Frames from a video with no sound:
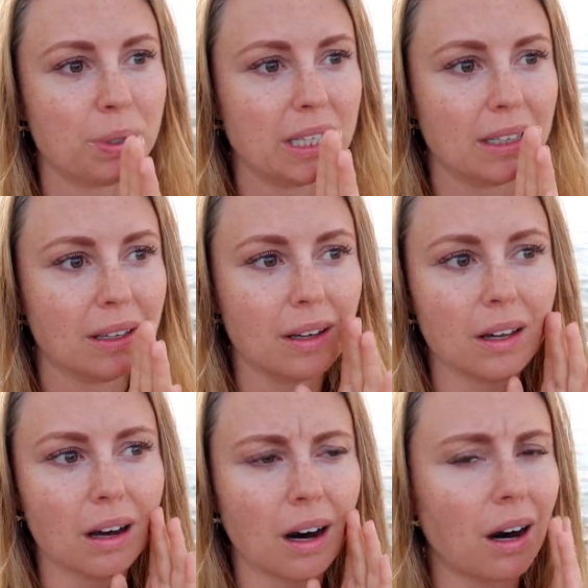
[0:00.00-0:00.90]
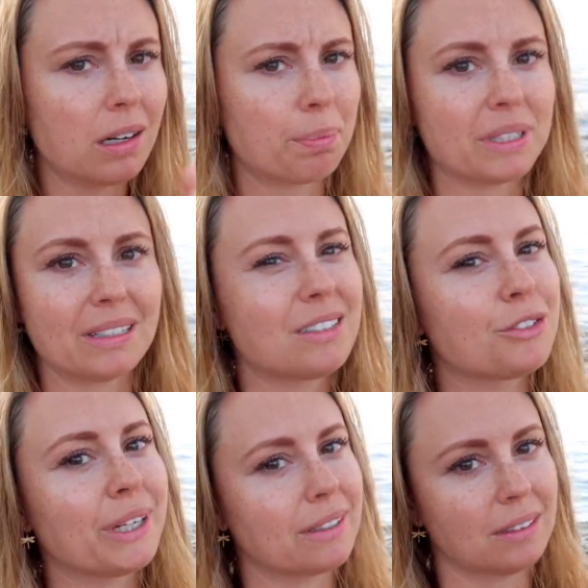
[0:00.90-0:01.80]
be 100%
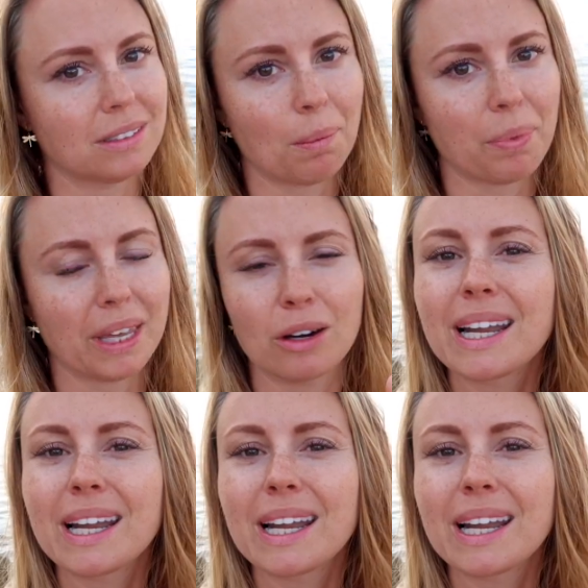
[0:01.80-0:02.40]
strict on something,